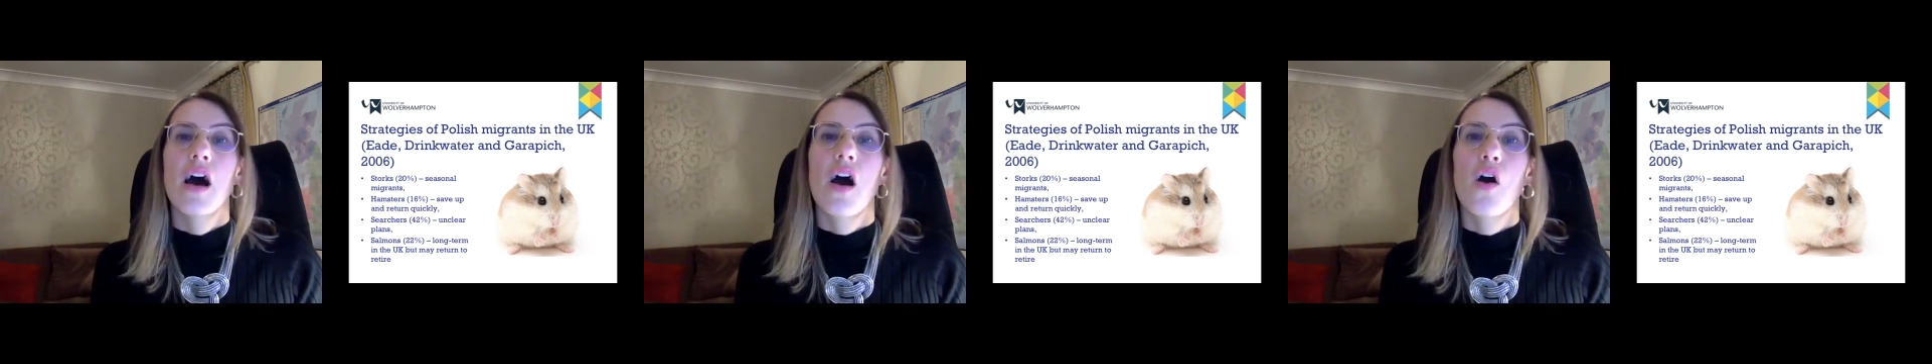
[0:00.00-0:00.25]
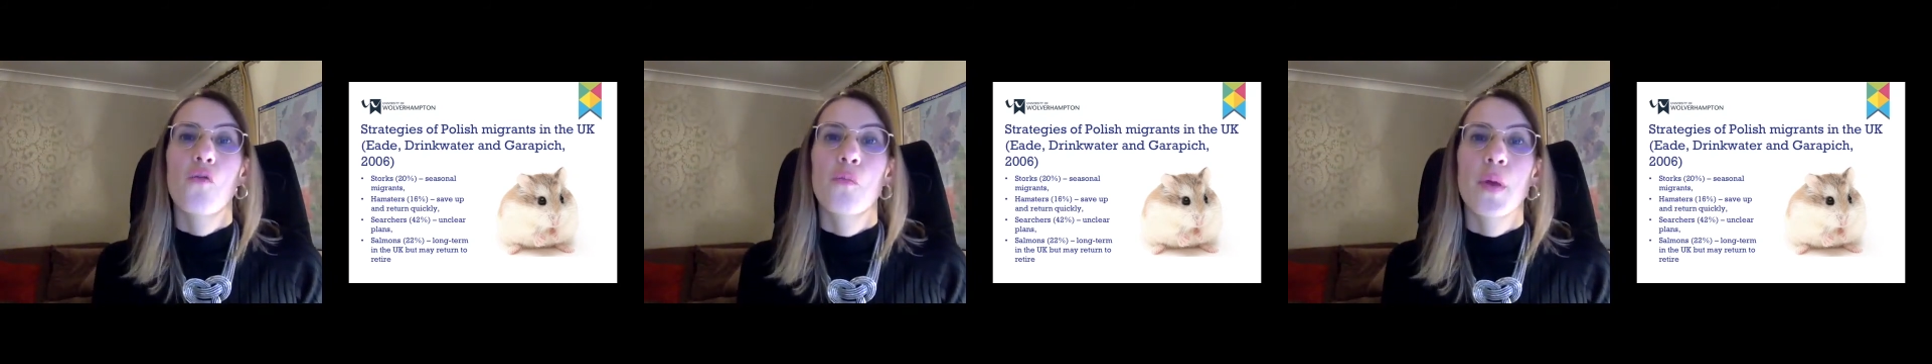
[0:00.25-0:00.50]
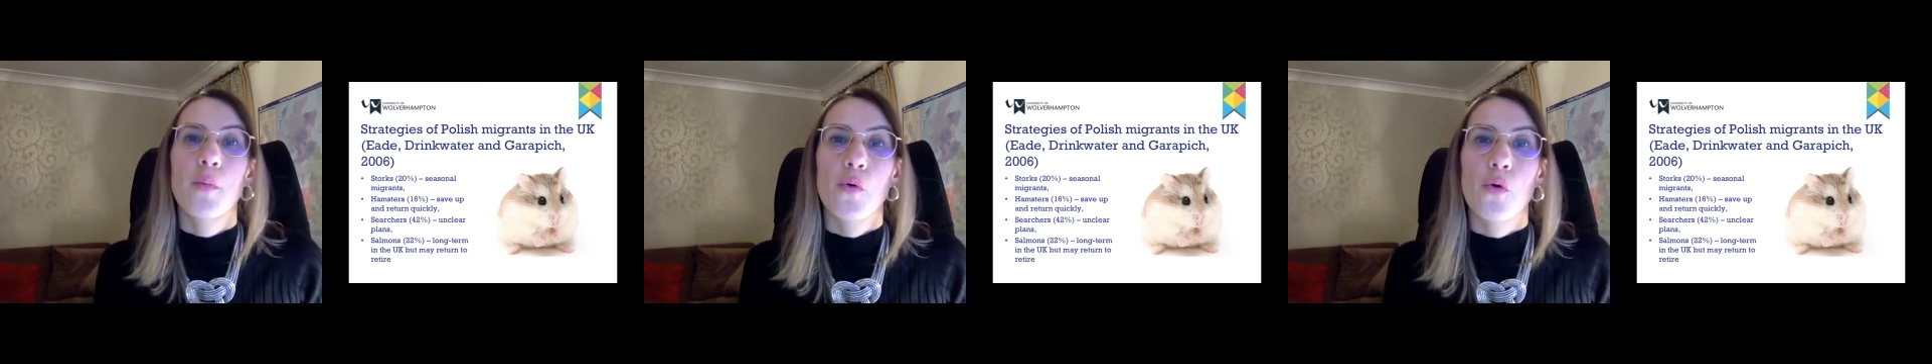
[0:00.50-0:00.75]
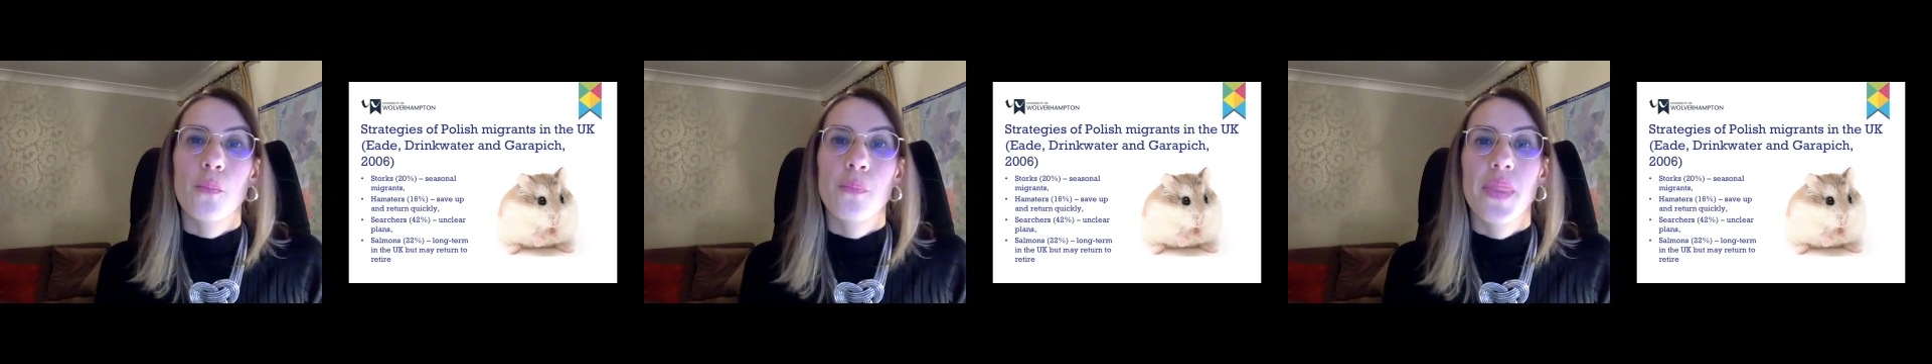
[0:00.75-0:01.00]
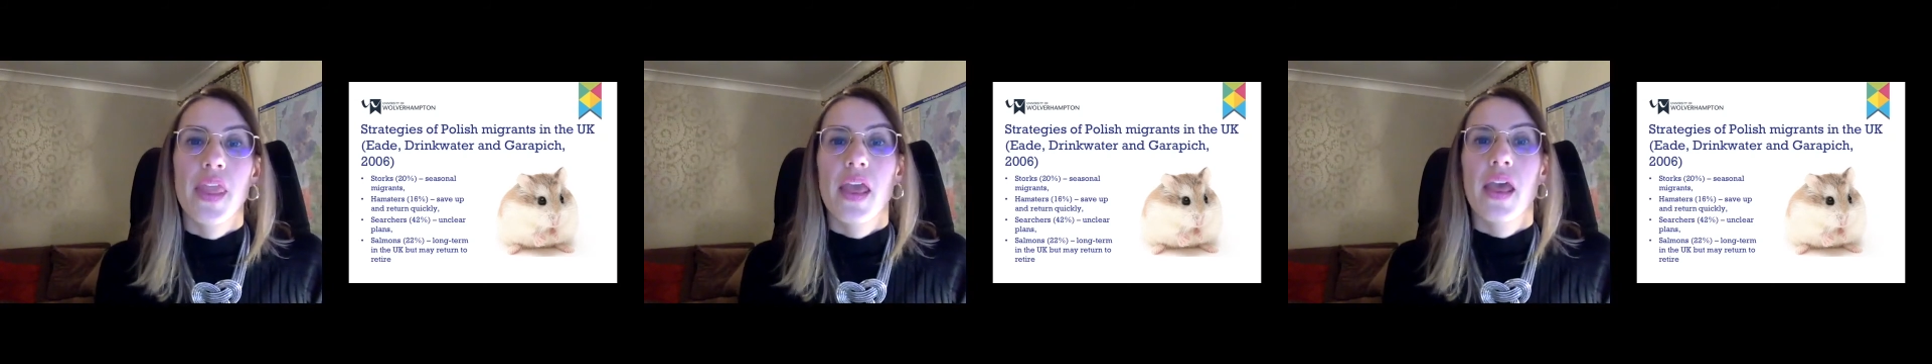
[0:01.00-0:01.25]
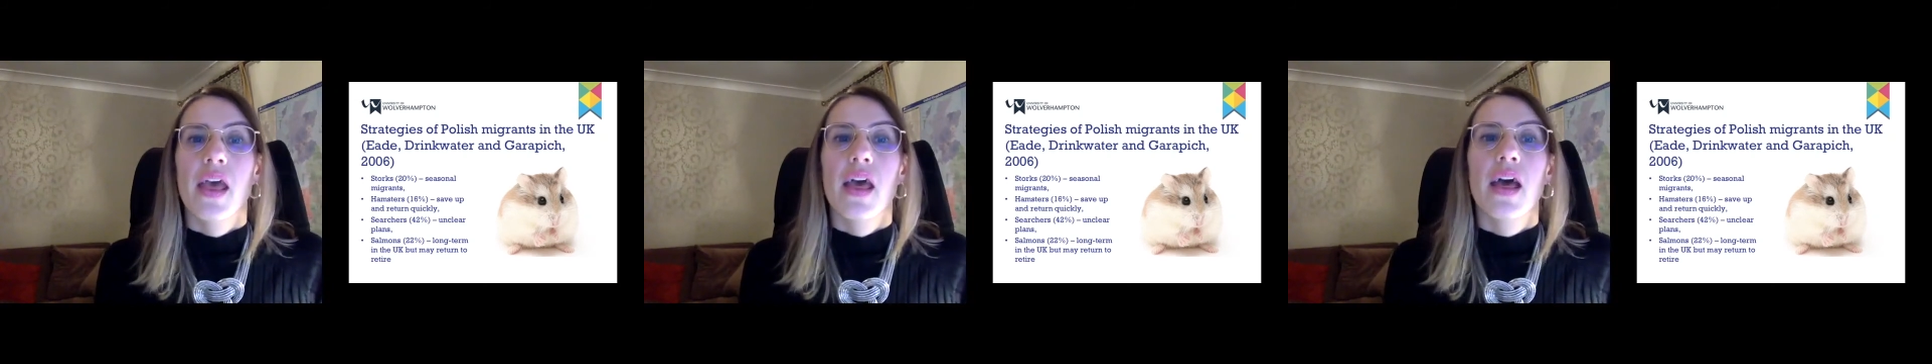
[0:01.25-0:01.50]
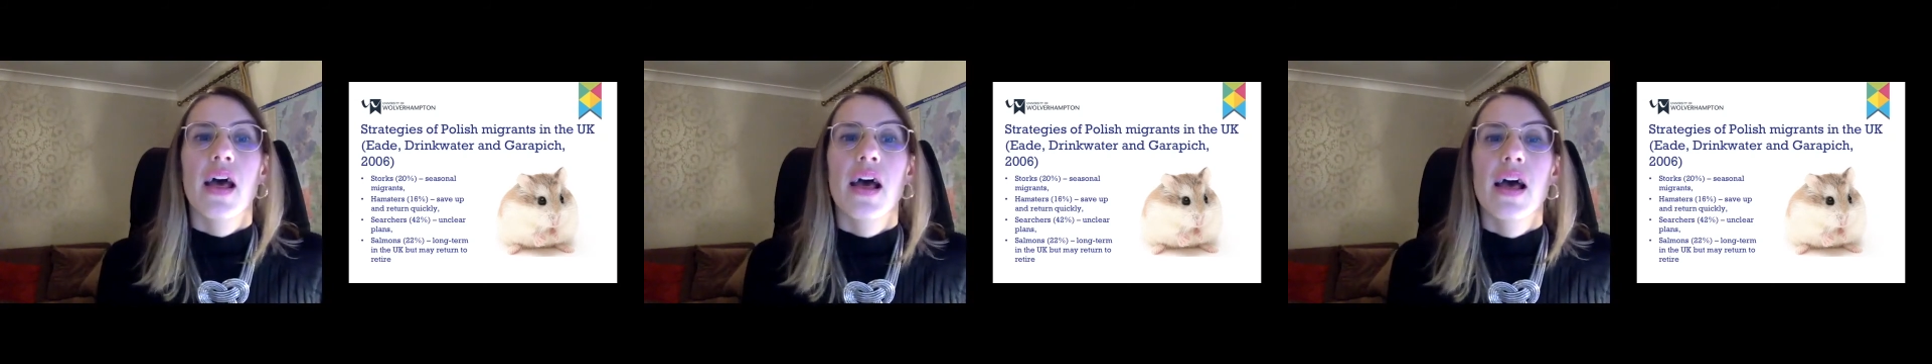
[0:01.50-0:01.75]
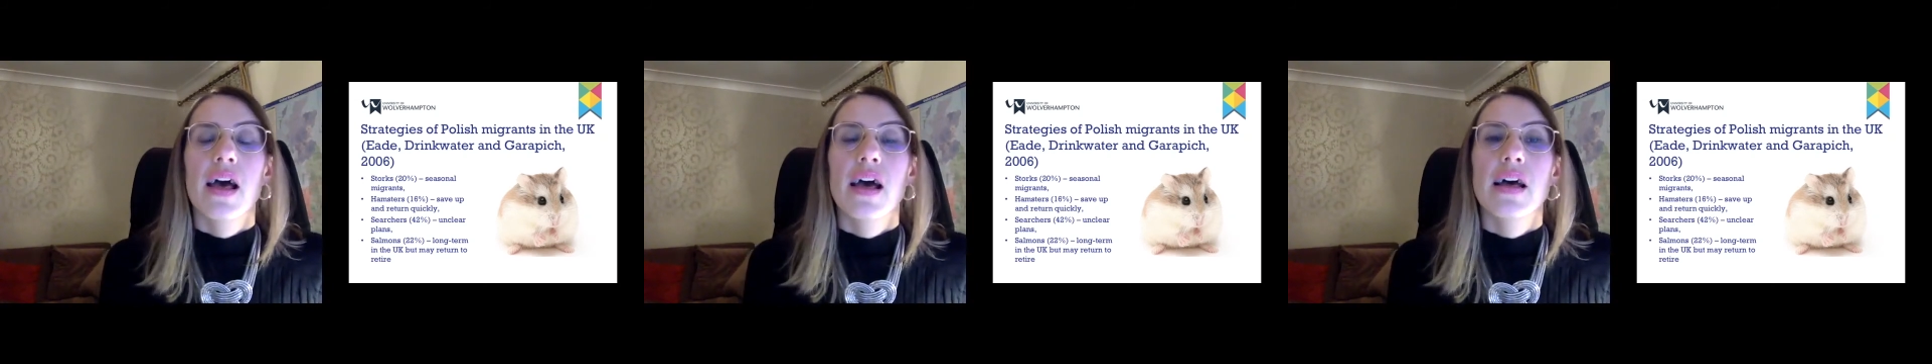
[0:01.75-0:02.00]
of people,
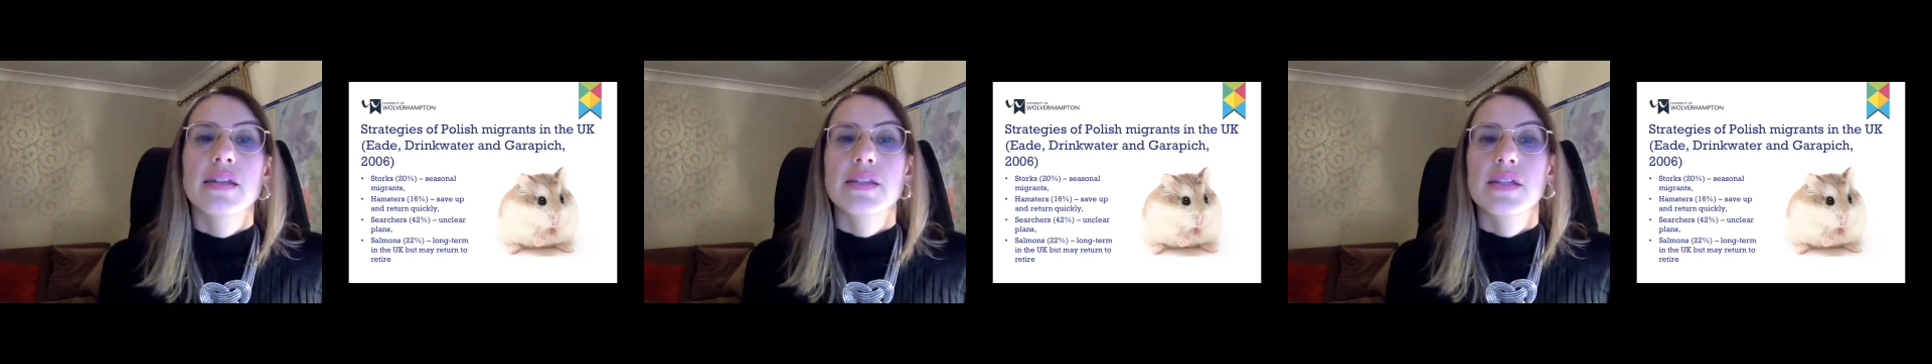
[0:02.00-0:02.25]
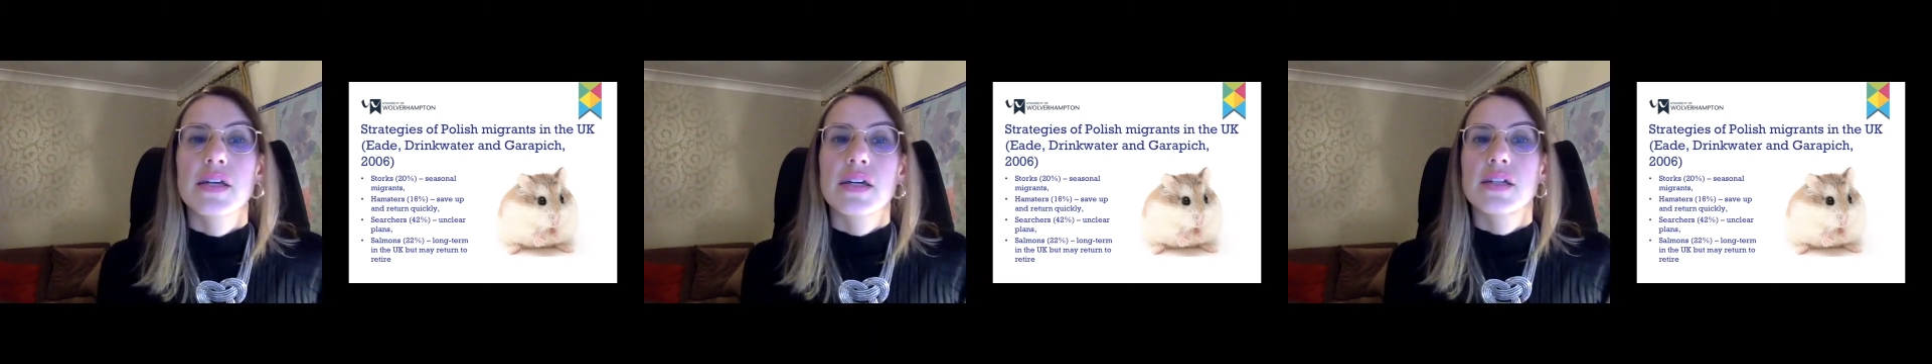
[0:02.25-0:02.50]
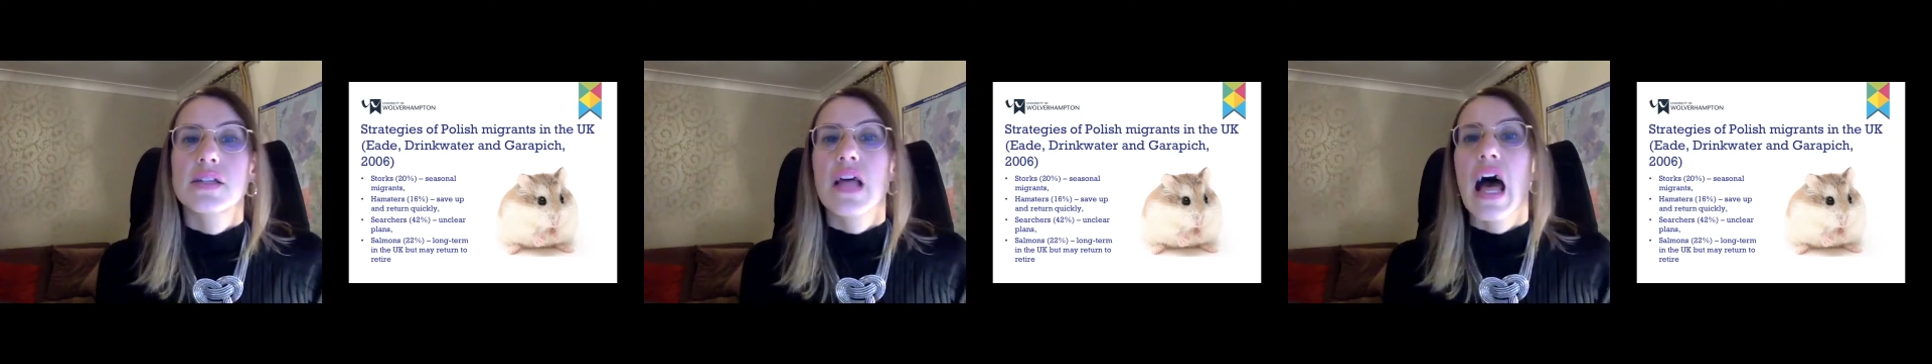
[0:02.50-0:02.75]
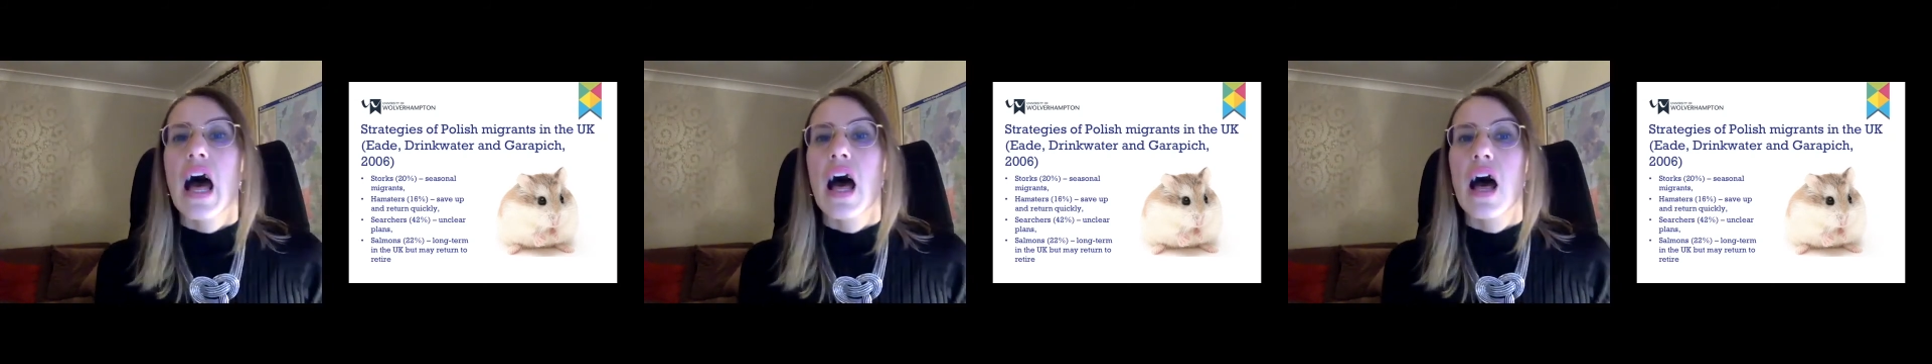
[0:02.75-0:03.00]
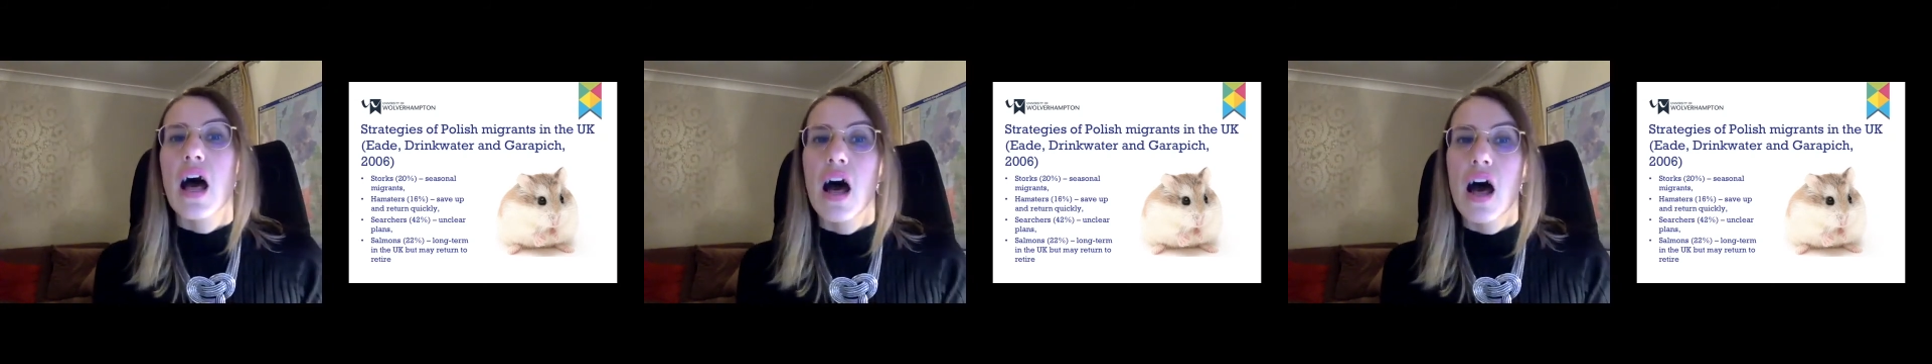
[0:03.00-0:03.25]
and the